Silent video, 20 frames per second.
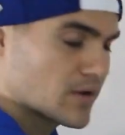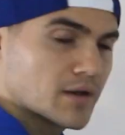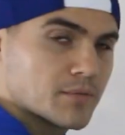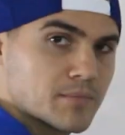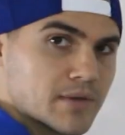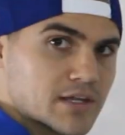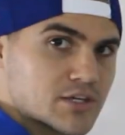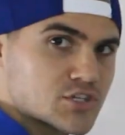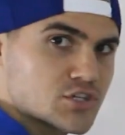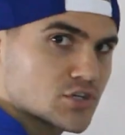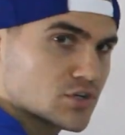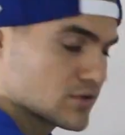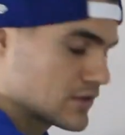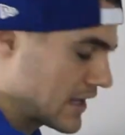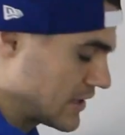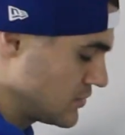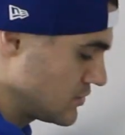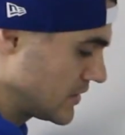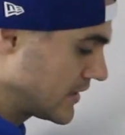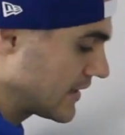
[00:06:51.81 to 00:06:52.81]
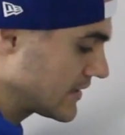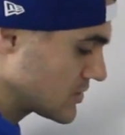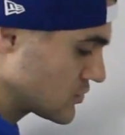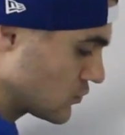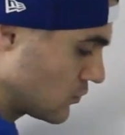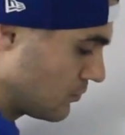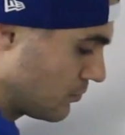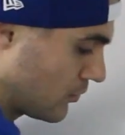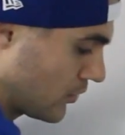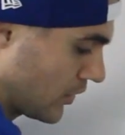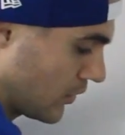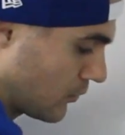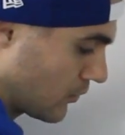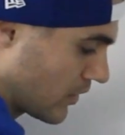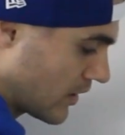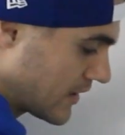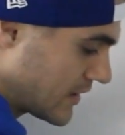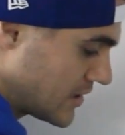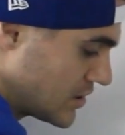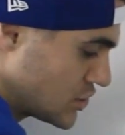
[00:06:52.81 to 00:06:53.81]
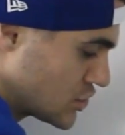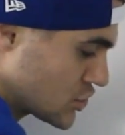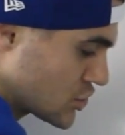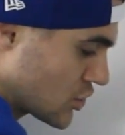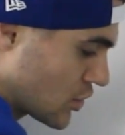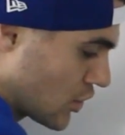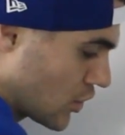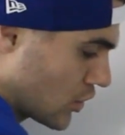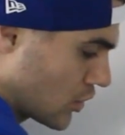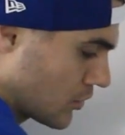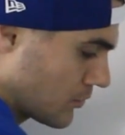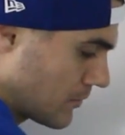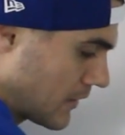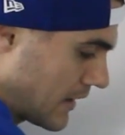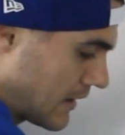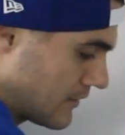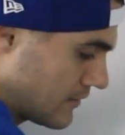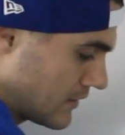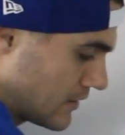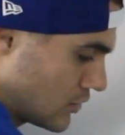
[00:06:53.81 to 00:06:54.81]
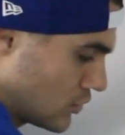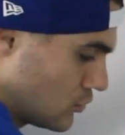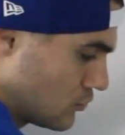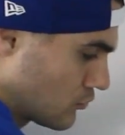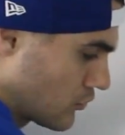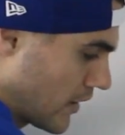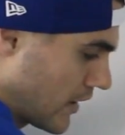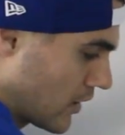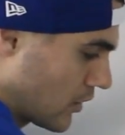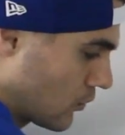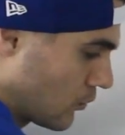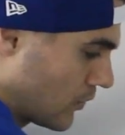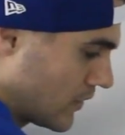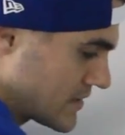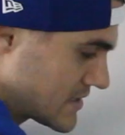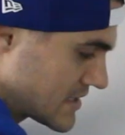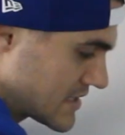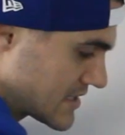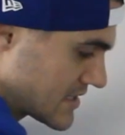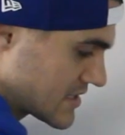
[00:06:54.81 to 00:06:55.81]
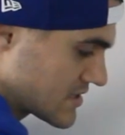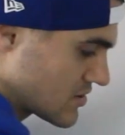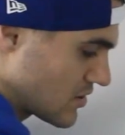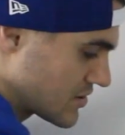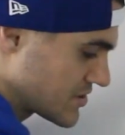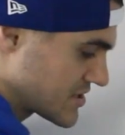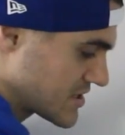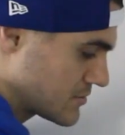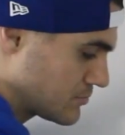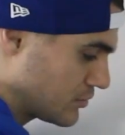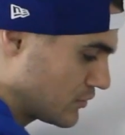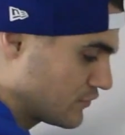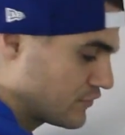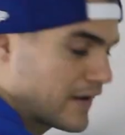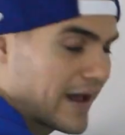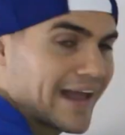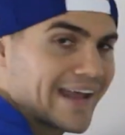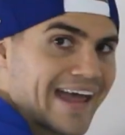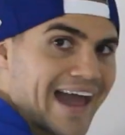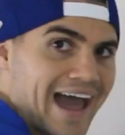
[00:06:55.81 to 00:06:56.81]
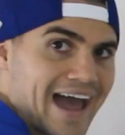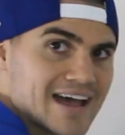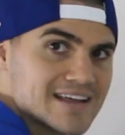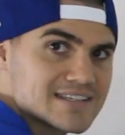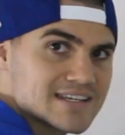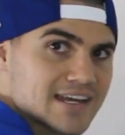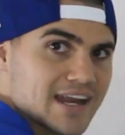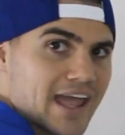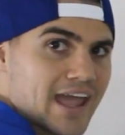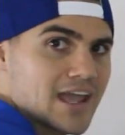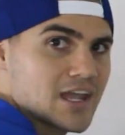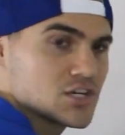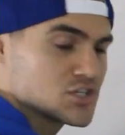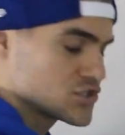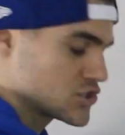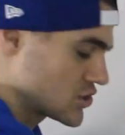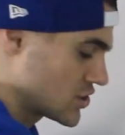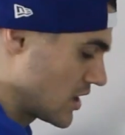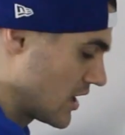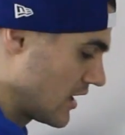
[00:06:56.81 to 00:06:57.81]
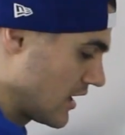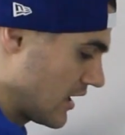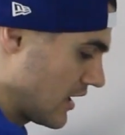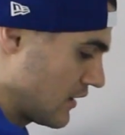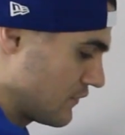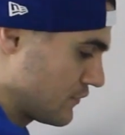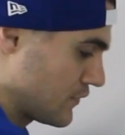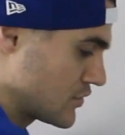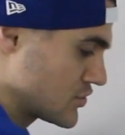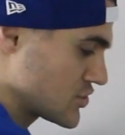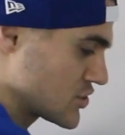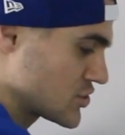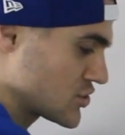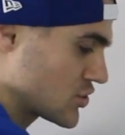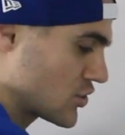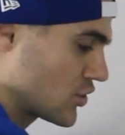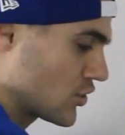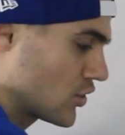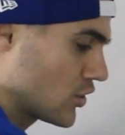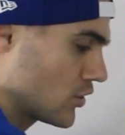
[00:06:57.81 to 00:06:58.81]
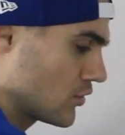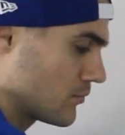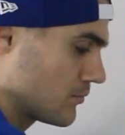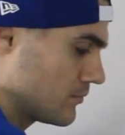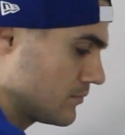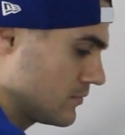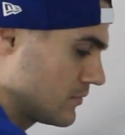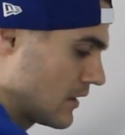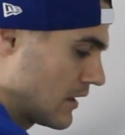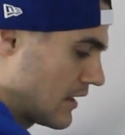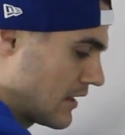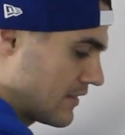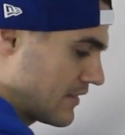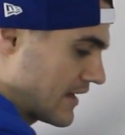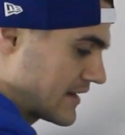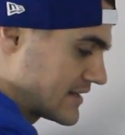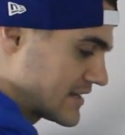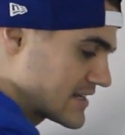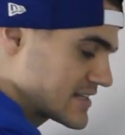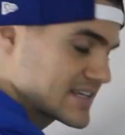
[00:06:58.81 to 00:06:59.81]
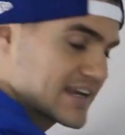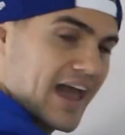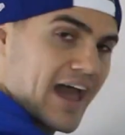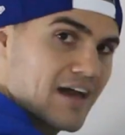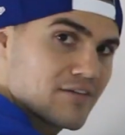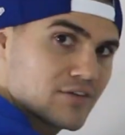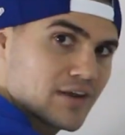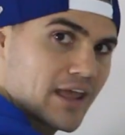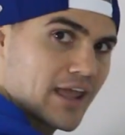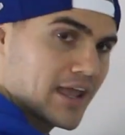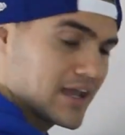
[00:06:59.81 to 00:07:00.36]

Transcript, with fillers: want to make sure that you get to a point where each term in the numerator, once this is all simplified, has an H. If there's a term that doesn't have an